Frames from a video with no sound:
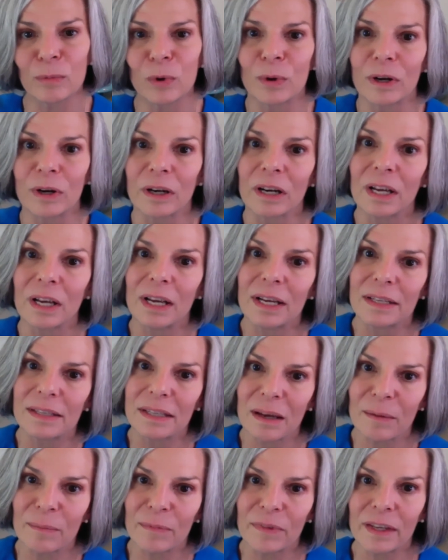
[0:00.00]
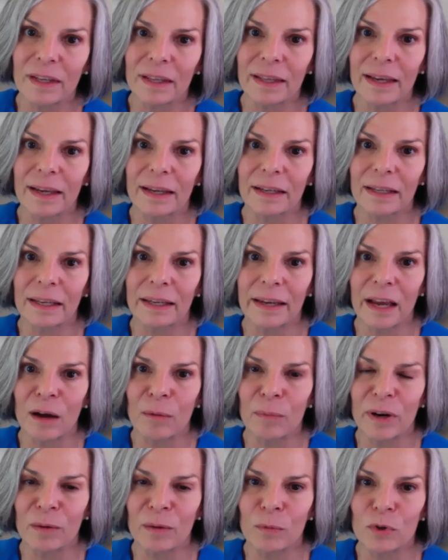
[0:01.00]
or something that can help
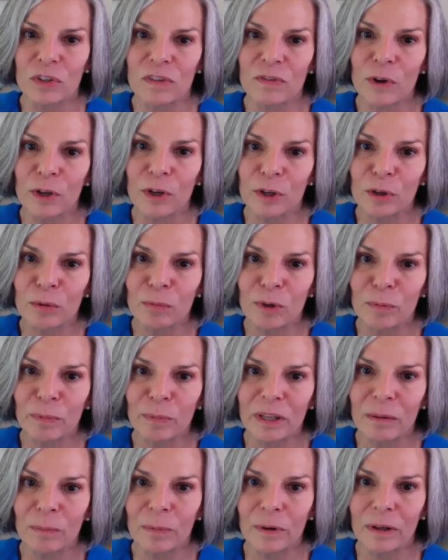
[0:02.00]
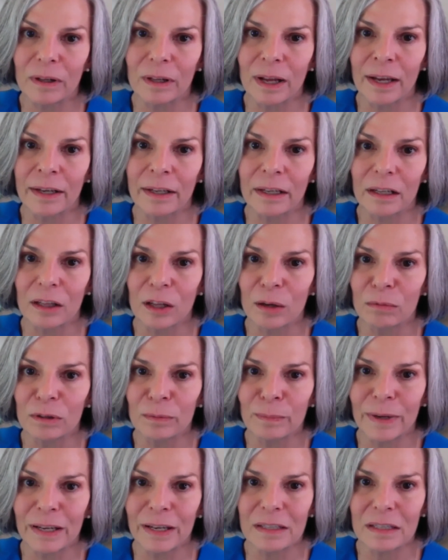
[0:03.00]
our most vulnerable people on a global
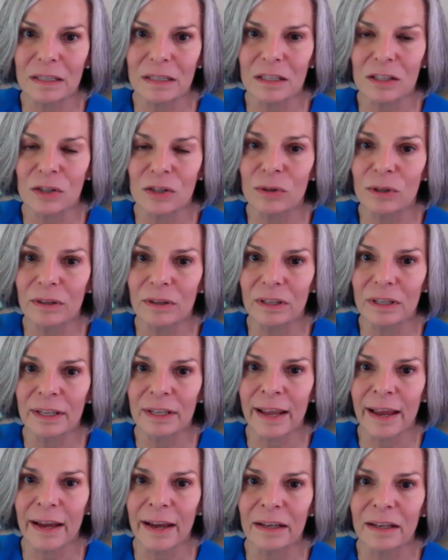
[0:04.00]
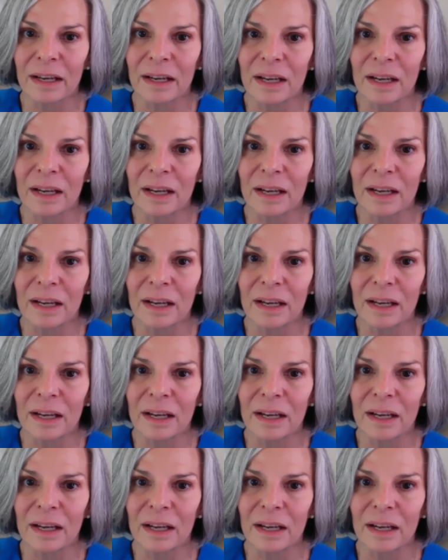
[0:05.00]
basis sooner than that.